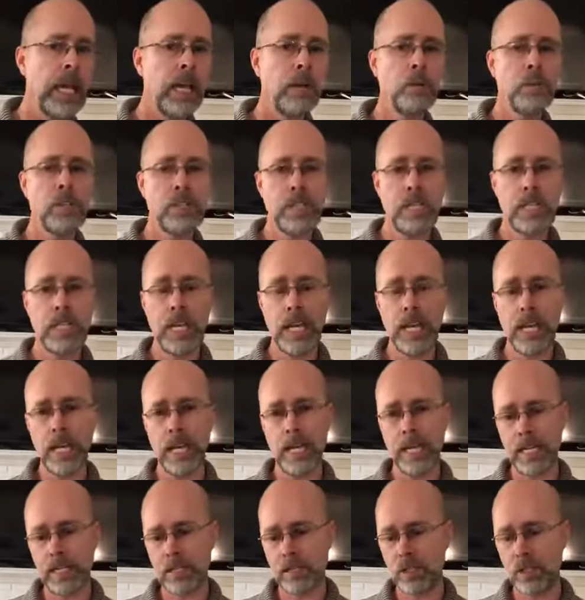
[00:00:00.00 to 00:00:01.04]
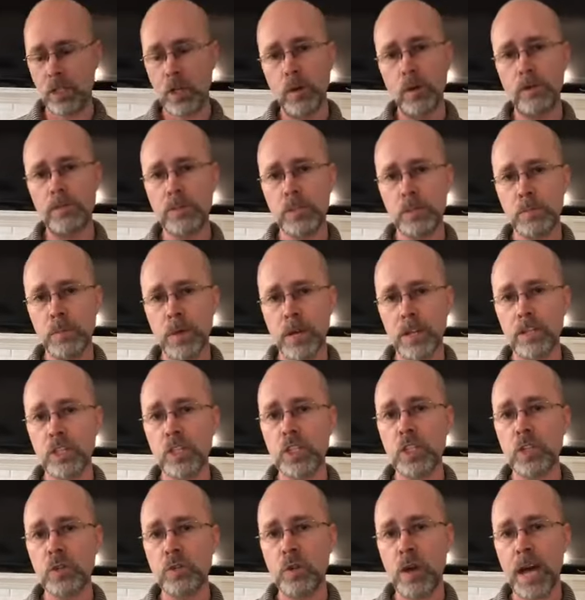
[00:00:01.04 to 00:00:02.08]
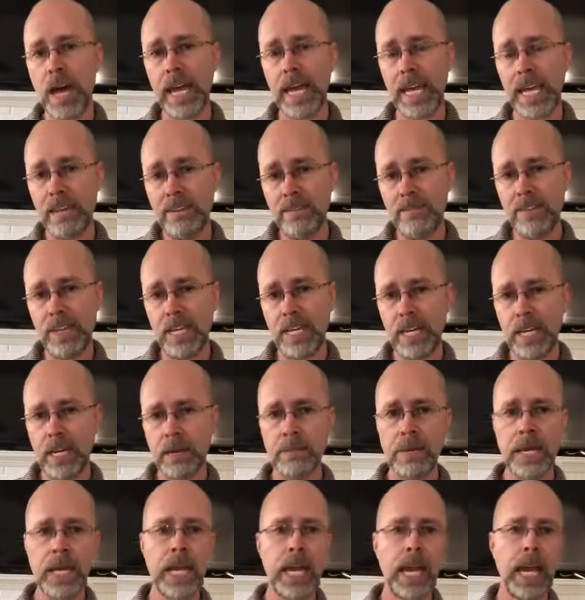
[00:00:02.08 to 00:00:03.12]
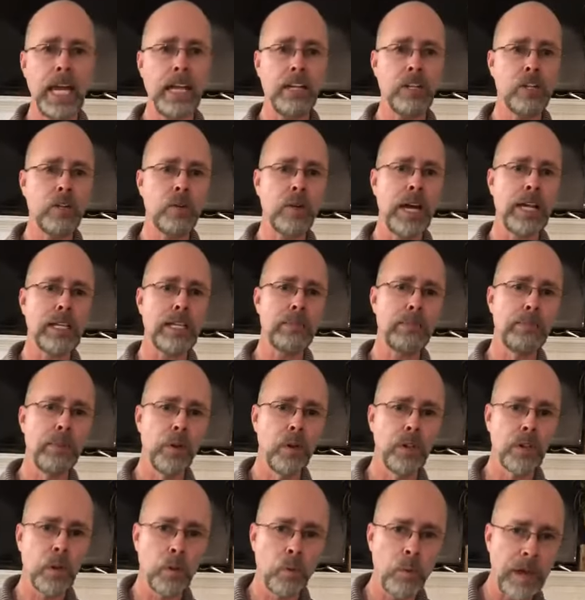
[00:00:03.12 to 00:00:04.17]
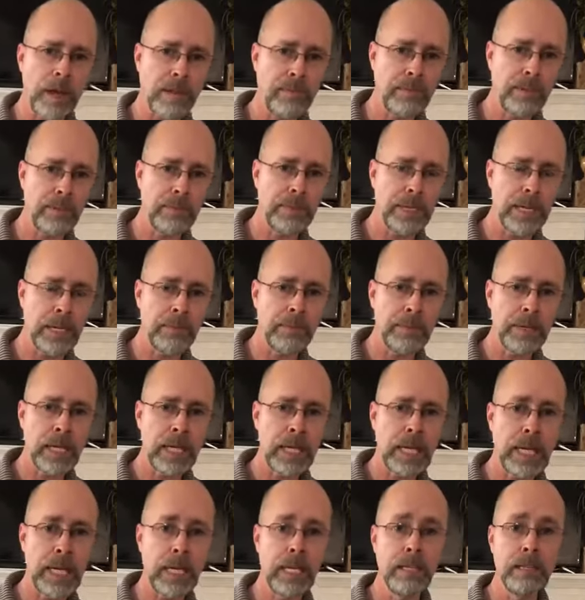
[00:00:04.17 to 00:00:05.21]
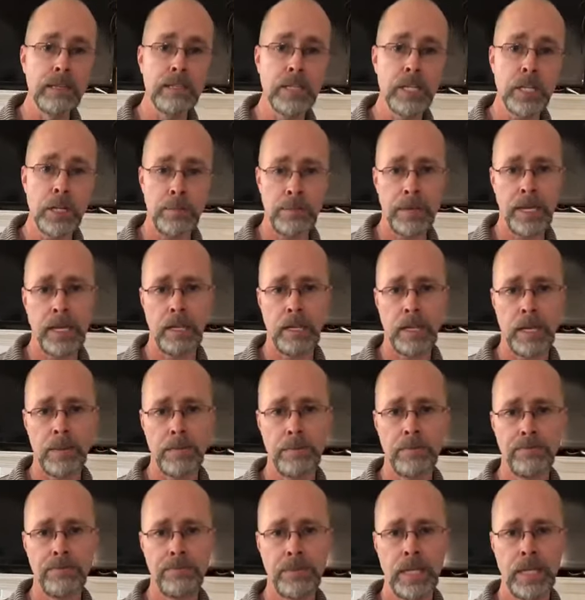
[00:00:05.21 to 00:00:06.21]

It was that his two of his brothers try, envied him and tried to pull it away from them illegitimately.